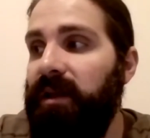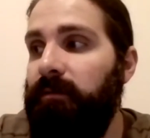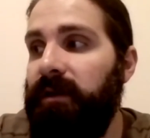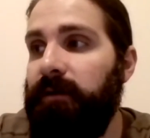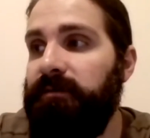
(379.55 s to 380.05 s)

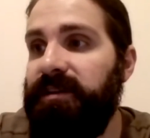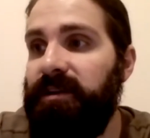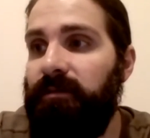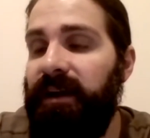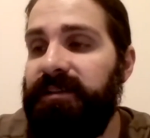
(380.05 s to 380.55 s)
when I was in
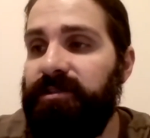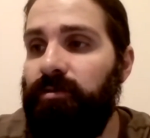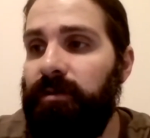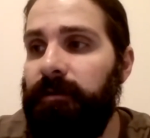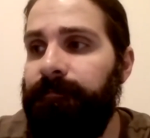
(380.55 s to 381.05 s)
grade
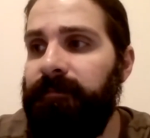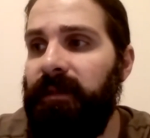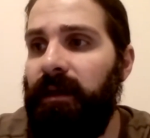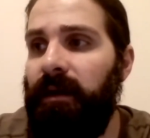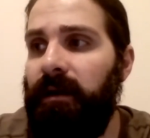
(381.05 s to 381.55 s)
school.
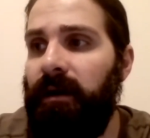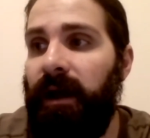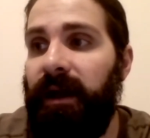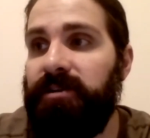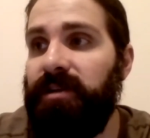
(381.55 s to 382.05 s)
I
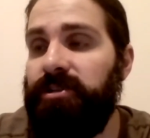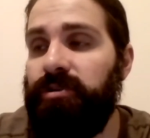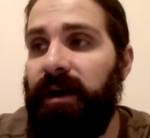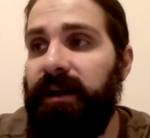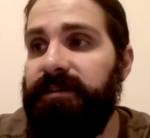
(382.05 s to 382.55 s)
actually
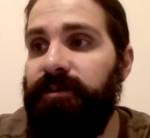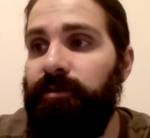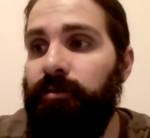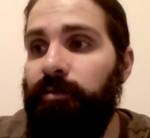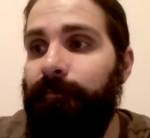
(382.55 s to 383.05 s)
tried
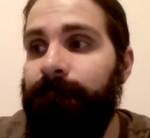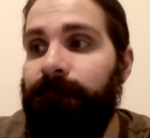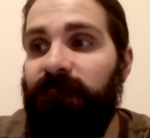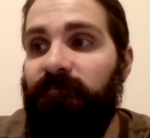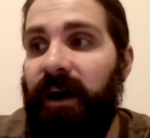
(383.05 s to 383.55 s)
to
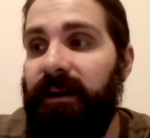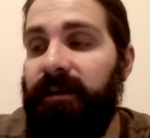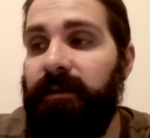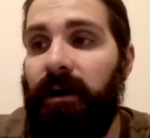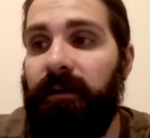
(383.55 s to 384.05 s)
write a
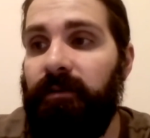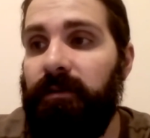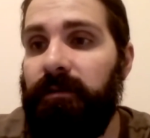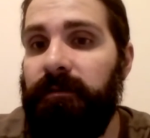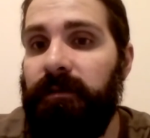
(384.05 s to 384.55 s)

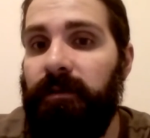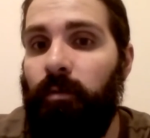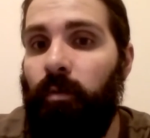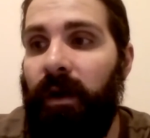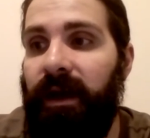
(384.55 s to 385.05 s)
novel
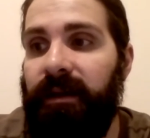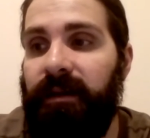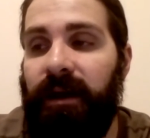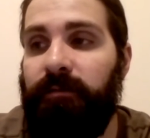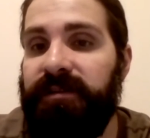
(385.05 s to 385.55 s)
when
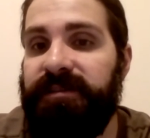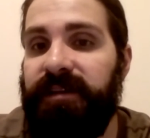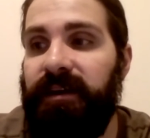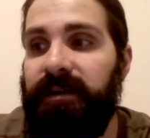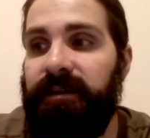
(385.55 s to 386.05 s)
I was
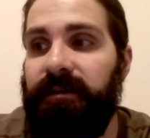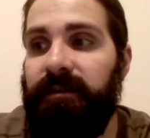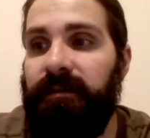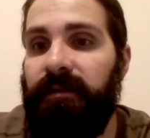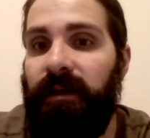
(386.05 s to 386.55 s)
in
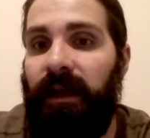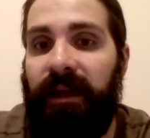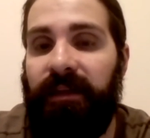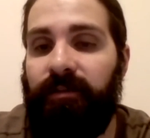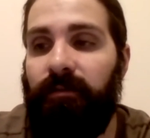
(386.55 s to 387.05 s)

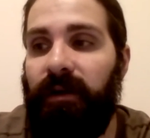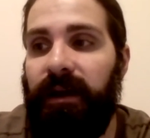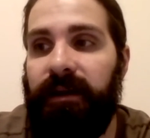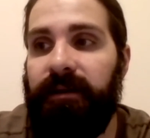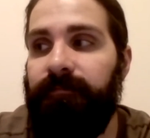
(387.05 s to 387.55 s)
8th
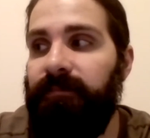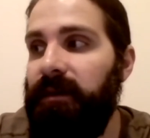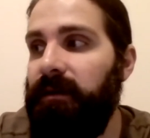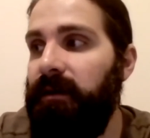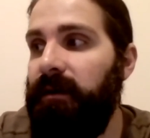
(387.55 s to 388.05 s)
grade.
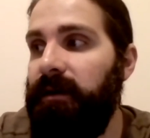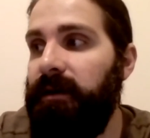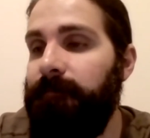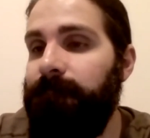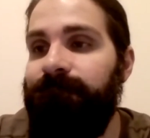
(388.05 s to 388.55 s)

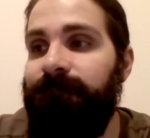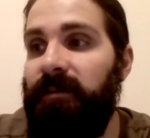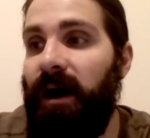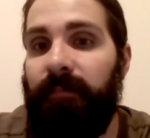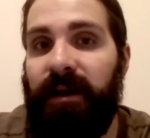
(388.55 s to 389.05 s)

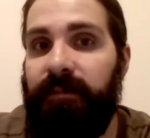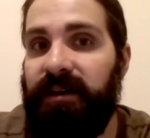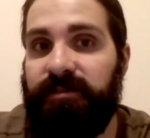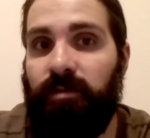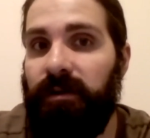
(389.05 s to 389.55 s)
Not my
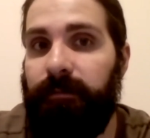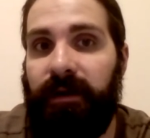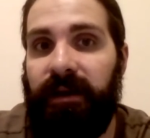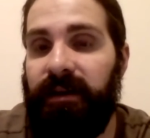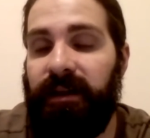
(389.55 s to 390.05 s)
best work
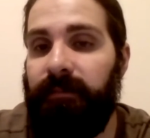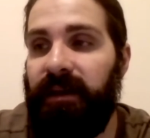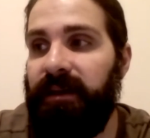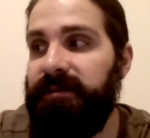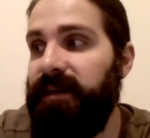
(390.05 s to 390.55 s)
by any
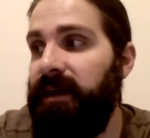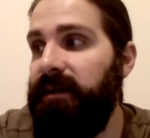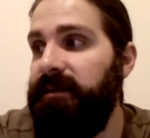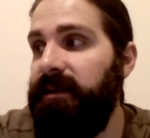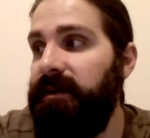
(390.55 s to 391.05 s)
means,
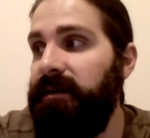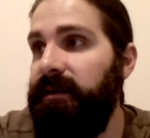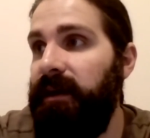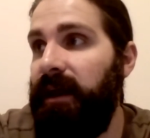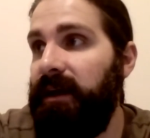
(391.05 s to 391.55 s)
and it
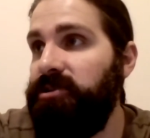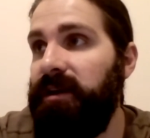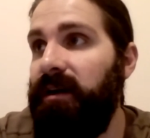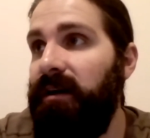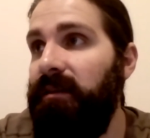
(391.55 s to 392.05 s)
actually
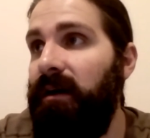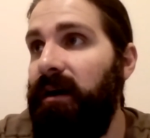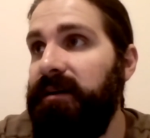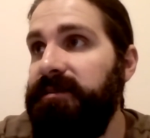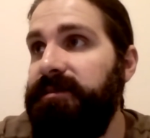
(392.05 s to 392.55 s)
got
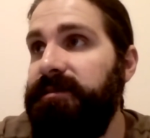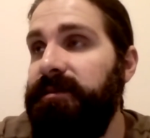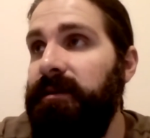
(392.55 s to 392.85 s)
lost.